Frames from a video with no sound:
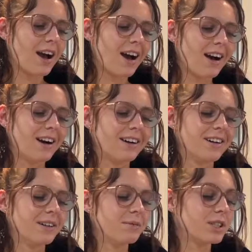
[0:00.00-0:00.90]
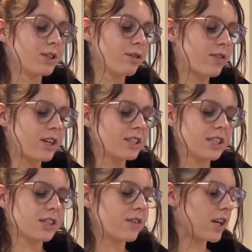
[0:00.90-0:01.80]
So first
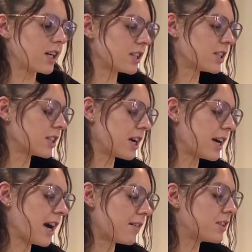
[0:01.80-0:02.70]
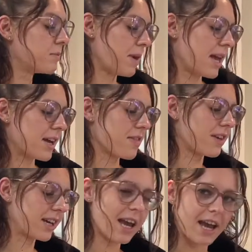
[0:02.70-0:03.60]
things first, I have to make the
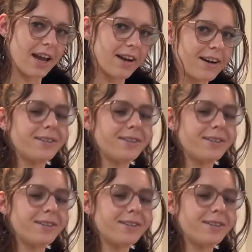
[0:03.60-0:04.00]
cake.